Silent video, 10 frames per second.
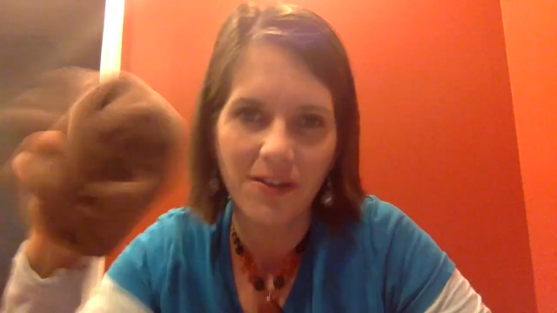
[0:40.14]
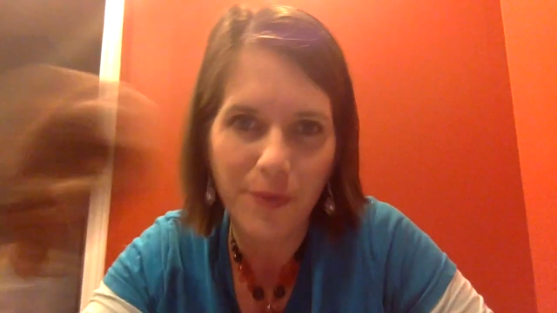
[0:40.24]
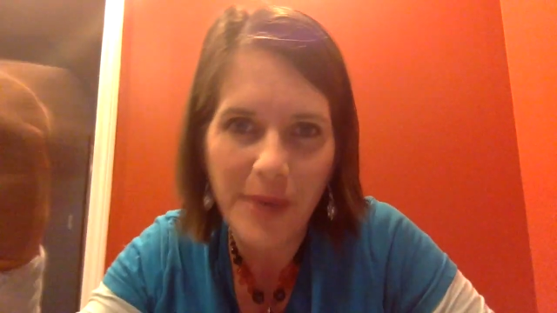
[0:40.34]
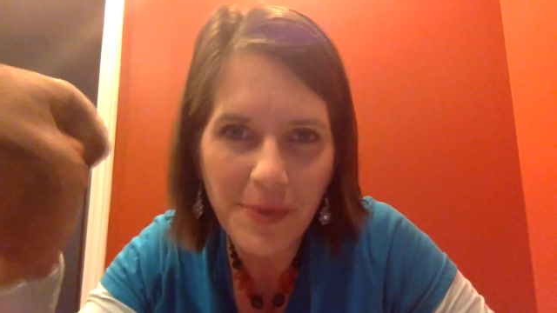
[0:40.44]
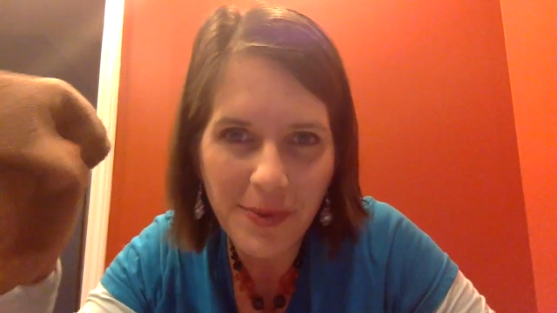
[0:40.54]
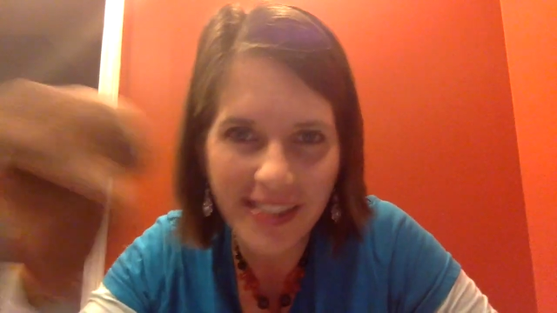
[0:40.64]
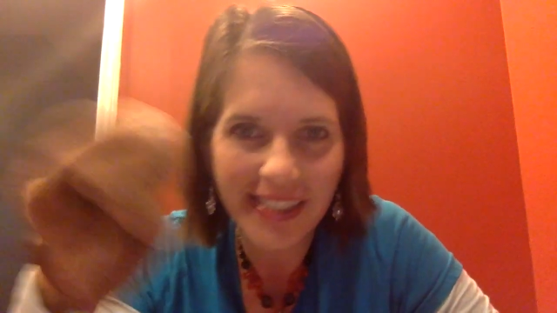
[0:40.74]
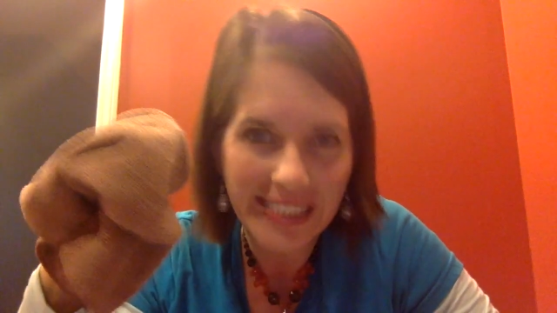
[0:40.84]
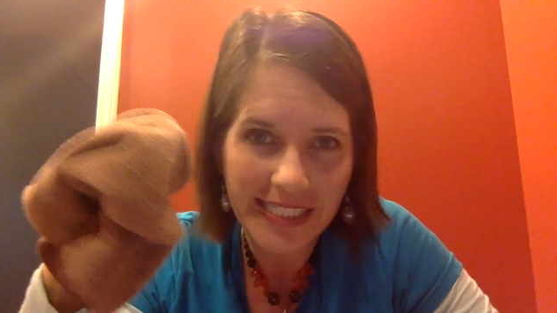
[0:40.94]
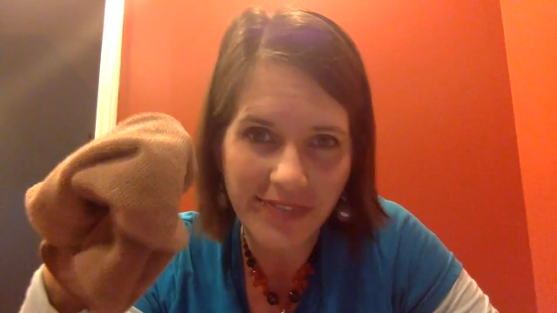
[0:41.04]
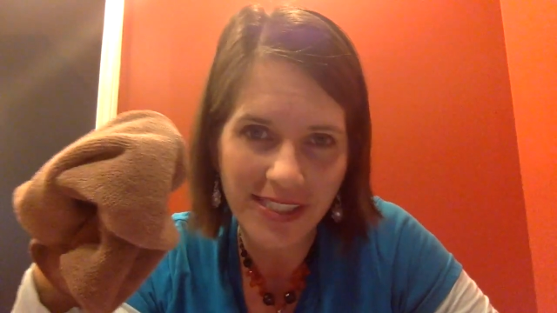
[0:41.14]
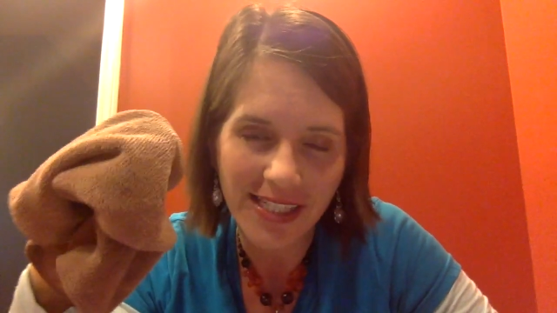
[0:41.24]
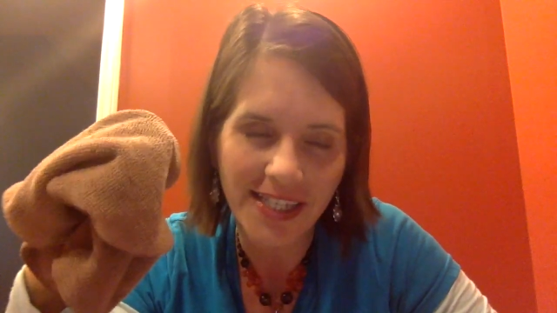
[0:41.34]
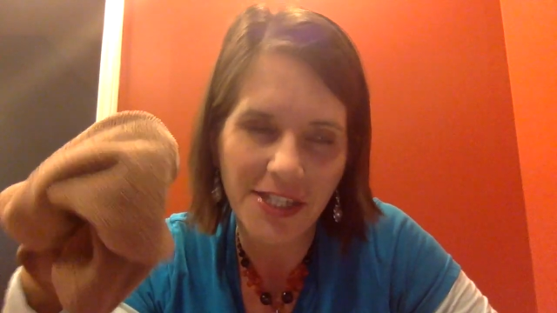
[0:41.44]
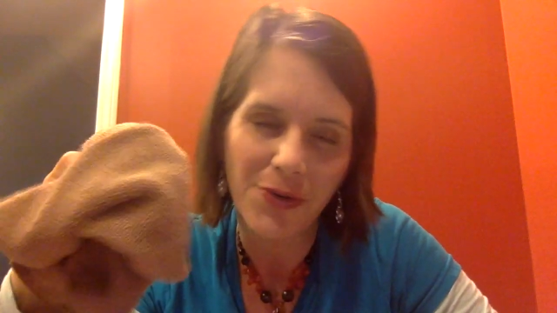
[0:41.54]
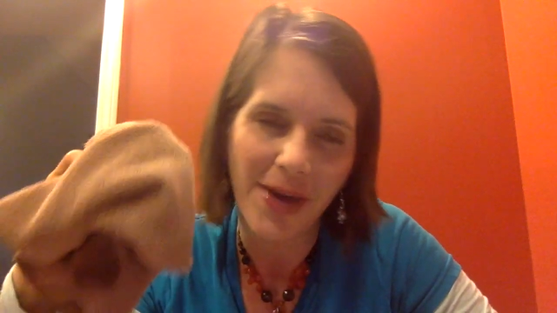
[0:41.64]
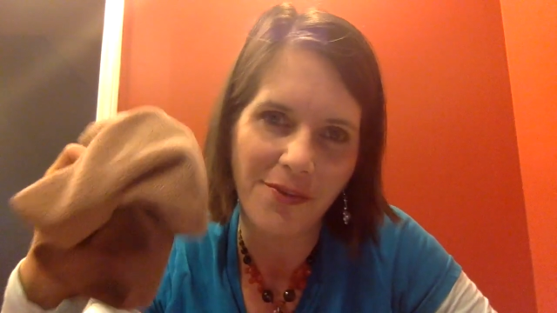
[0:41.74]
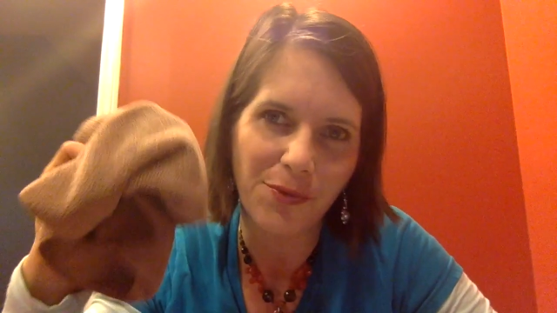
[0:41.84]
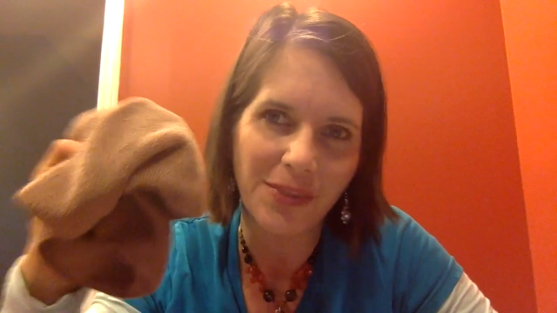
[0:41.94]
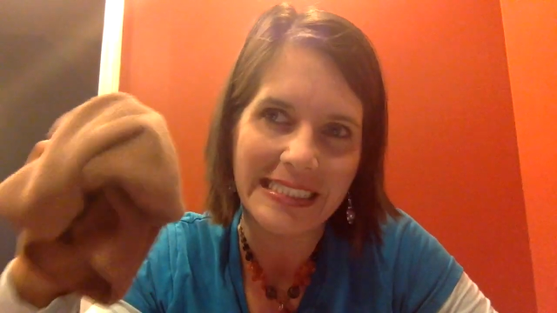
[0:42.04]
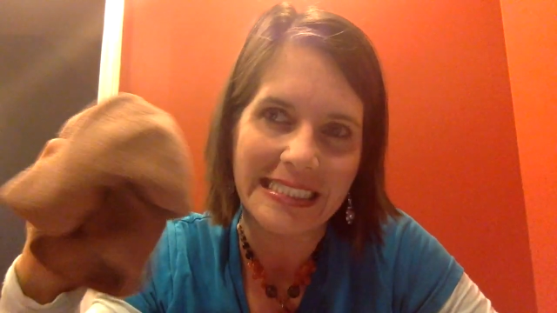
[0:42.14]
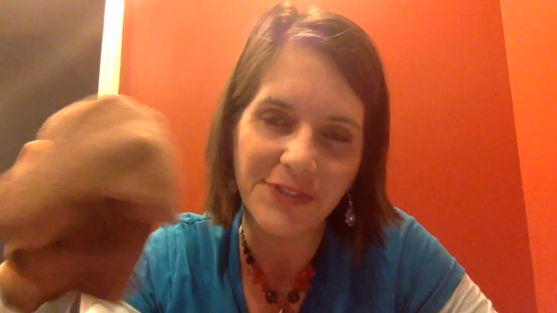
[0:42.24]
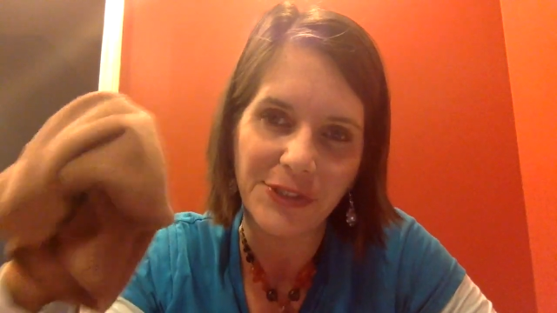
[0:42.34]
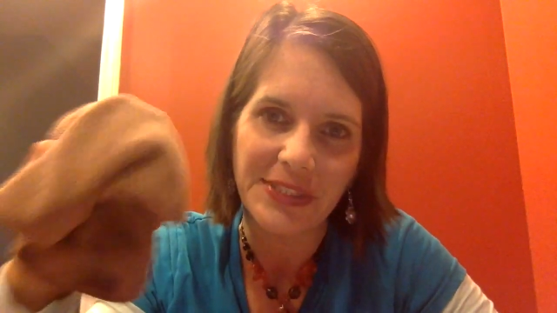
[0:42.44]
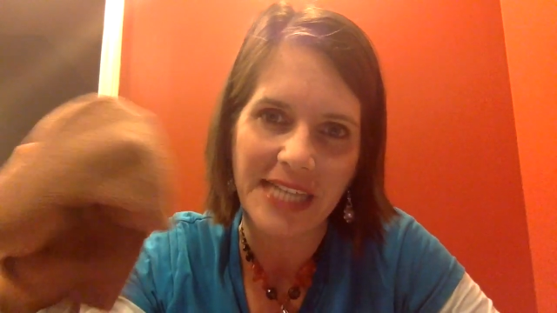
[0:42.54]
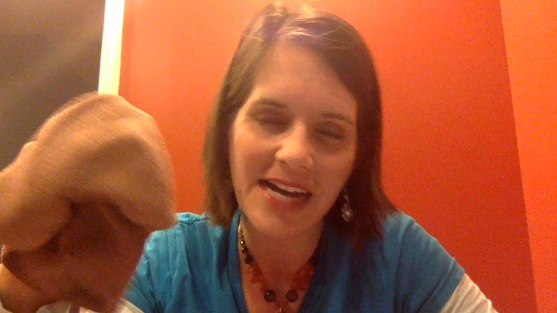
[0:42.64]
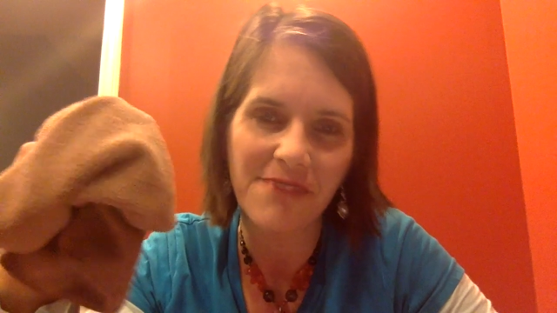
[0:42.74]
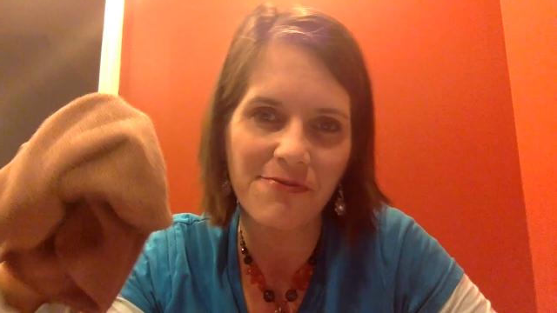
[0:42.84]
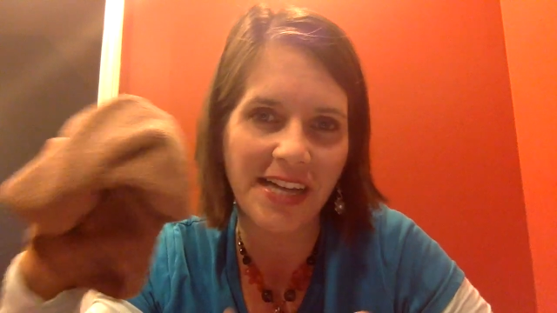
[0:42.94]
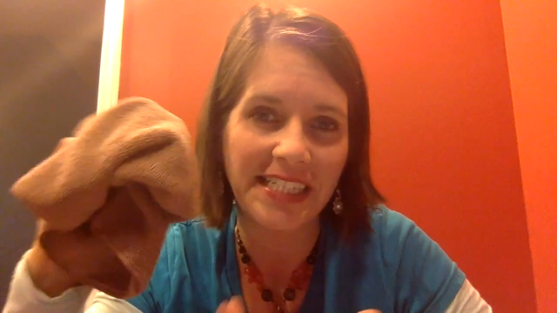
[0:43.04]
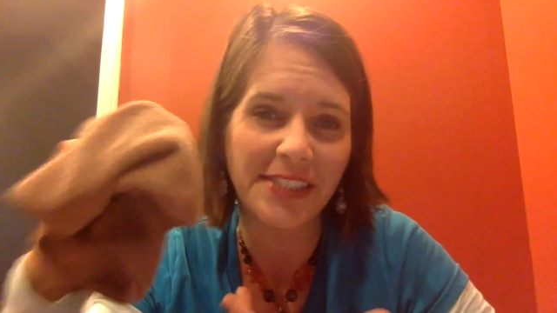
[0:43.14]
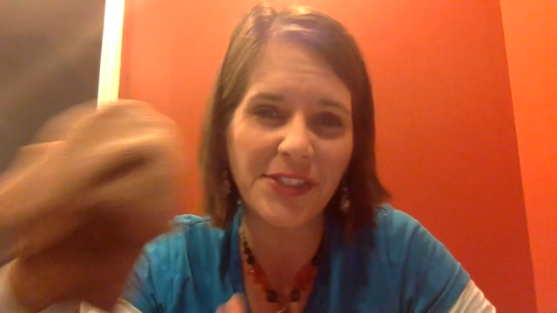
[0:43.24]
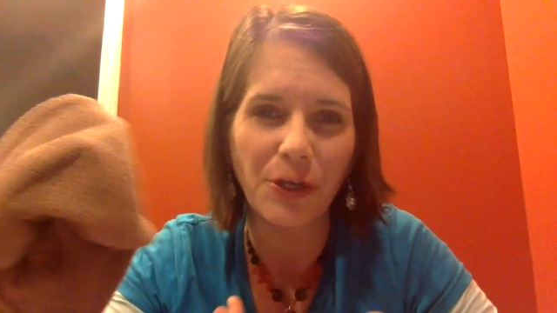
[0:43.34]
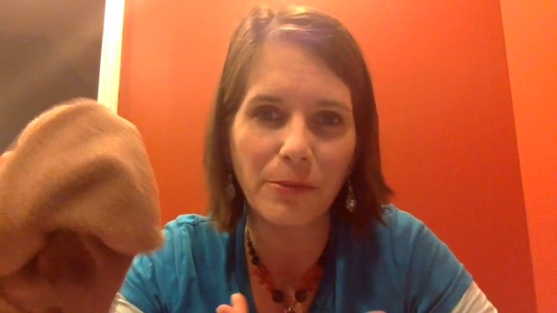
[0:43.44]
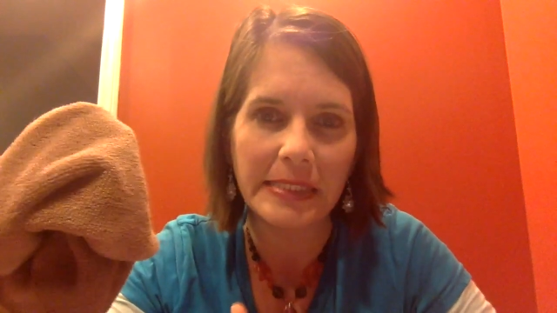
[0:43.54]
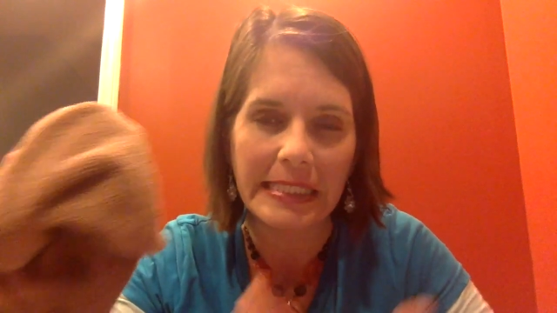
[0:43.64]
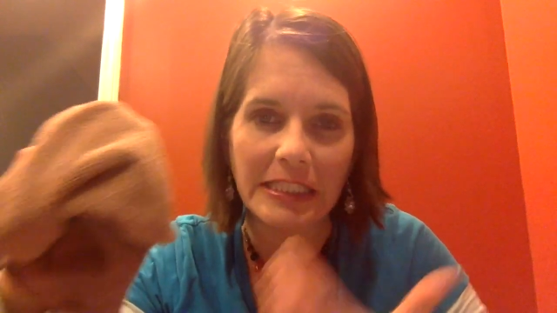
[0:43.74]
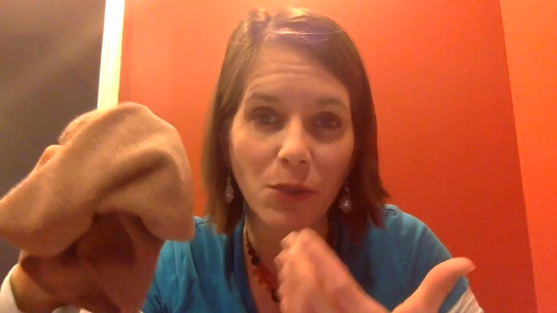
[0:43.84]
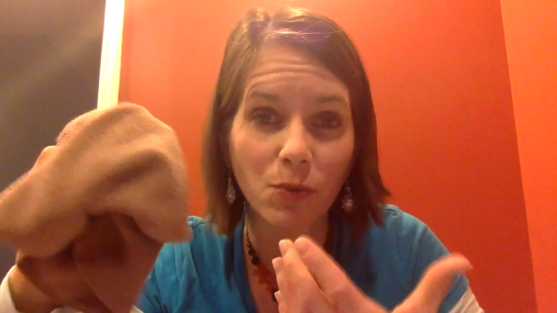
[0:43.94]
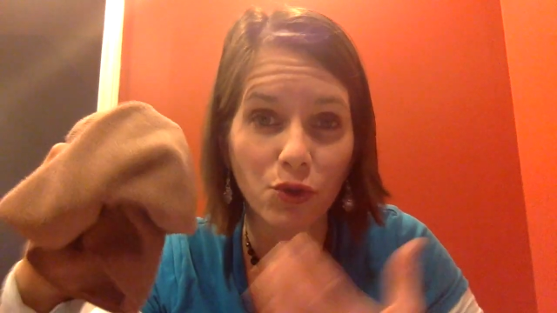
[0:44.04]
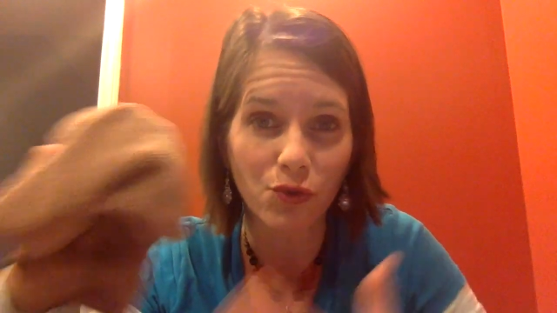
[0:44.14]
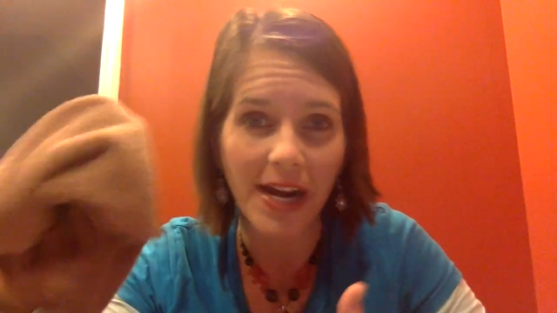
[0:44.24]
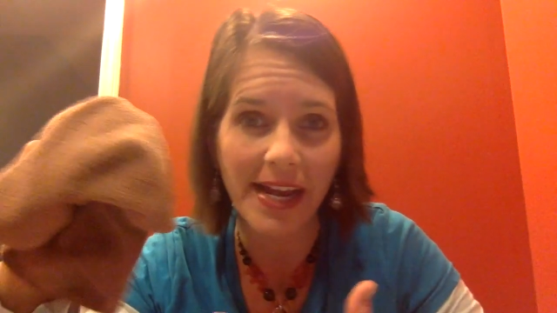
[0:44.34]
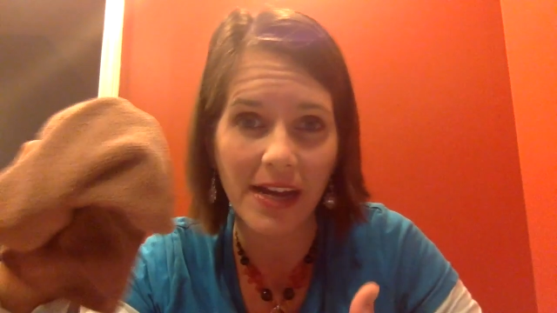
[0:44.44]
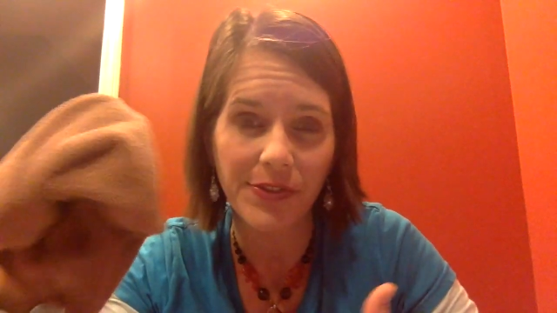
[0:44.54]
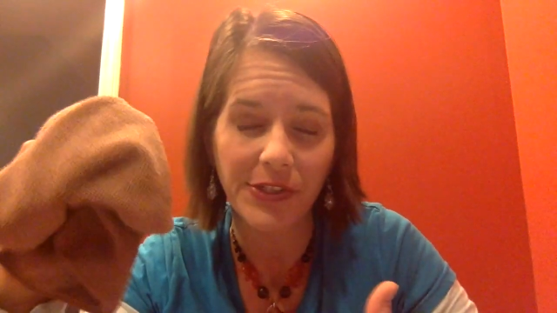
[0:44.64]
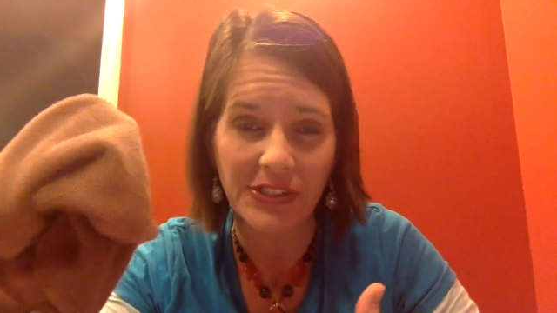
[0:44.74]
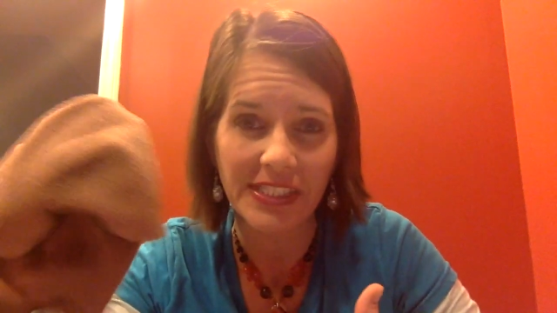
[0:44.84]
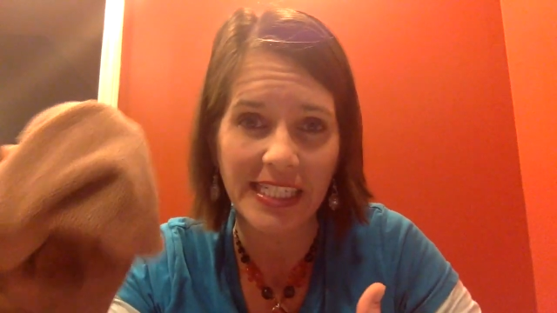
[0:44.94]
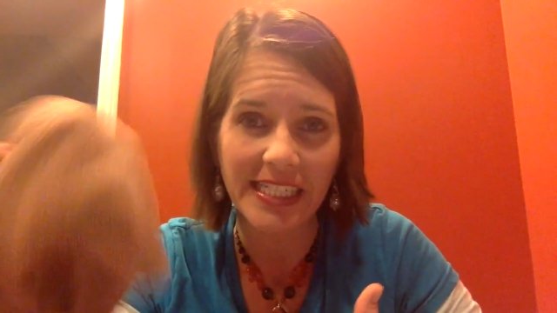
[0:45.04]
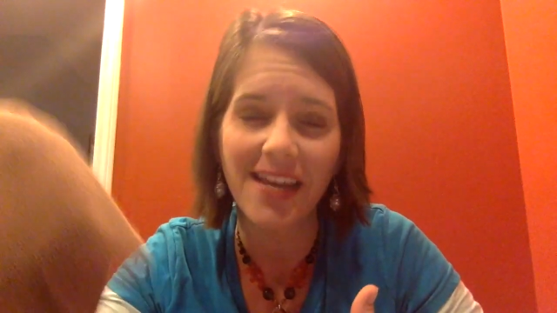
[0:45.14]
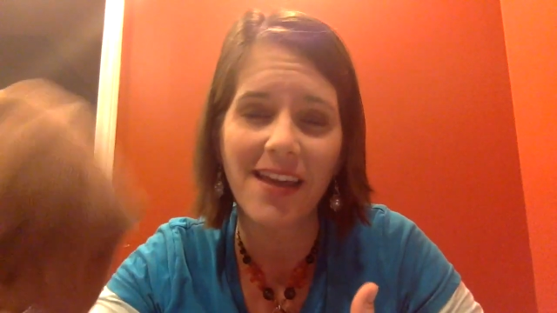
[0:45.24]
For people with sensitive skin who have a really difficult time finding soaps that don't dry out their skin,